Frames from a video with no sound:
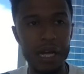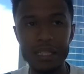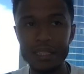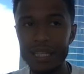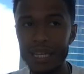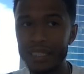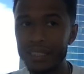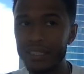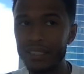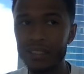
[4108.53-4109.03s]
And
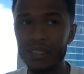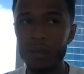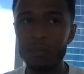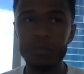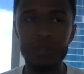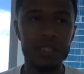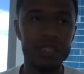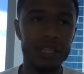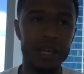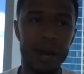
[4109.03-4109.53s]
this is
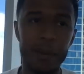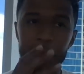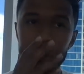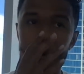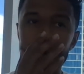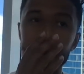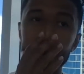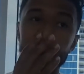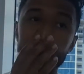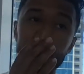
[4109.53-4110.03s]
something that I'm
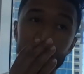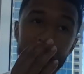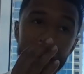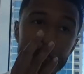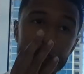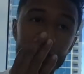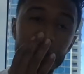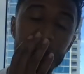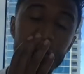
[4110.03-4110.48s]
going to remind you